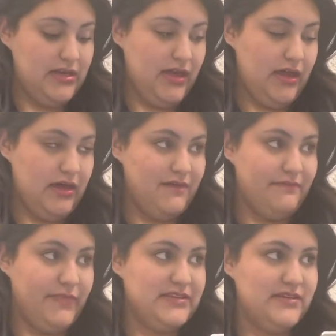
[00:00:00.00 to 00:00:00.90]

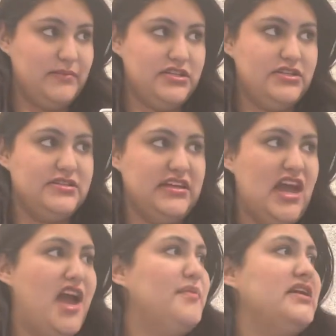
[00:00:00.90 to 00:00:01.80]
as I mentioned,
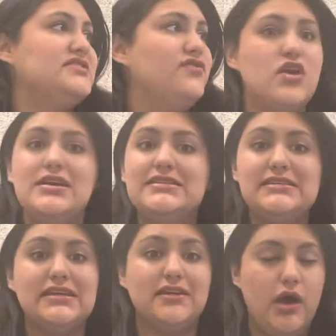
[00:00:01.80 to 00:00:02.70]
dynamics,
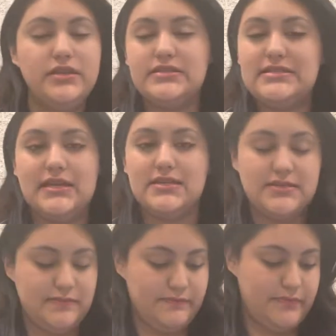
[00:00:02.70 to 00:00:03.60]
phrasing, all these things.